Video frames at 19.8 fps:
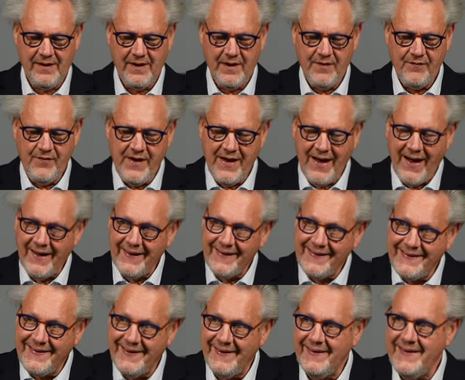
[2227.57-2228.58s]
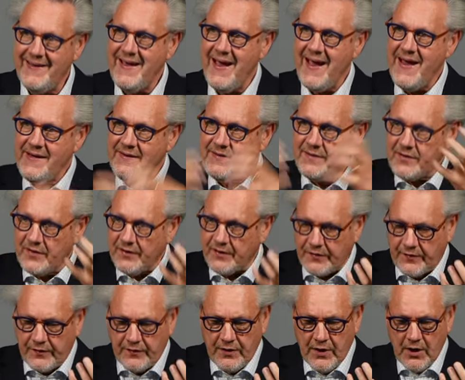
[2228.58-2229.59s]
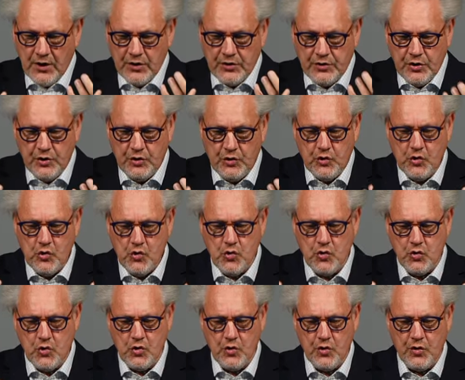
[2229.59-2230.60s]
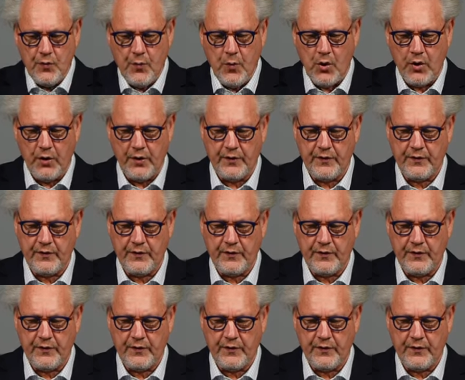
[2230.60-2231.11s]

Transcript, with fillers: We are created to do good works.